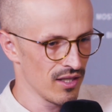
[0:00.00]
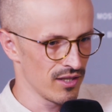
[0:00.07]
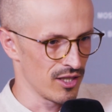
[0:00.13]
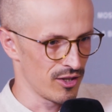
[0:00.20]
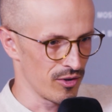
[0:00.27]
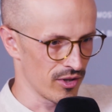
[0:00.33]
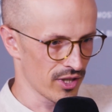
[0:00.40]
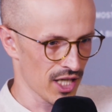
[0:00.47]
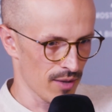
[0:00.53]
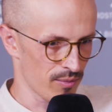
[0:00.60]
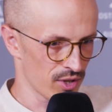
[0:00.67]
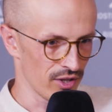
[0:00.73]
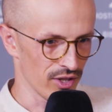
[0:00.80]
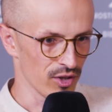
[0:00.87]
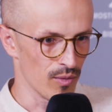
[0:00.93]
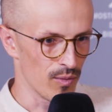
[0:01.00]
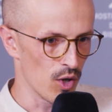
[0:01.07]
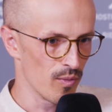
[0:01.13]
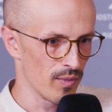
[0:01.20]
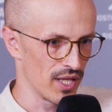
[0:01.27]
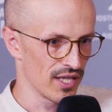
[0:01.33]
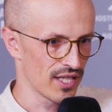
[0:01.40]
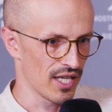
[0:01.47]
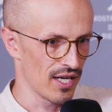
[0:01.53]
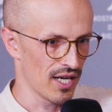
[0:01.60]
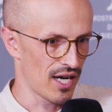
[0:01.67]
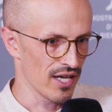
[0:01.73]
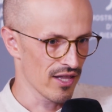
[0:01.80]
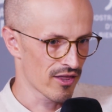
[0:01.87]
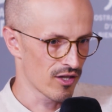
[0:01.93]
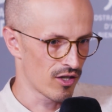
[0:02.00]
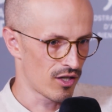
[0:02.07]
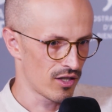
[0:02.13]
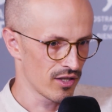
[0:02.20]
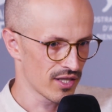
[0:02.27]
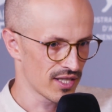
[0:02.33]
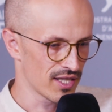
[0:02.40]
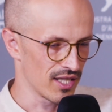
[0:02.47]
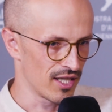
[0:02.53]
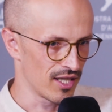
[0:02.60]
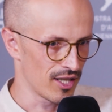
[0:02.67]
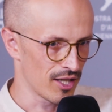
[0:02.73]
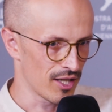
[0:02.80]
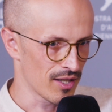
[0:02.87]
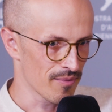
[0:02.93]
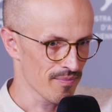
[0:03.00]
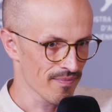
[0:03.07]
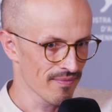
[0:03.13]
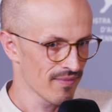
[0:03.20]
that you're capturing the moment. And I thought, uh,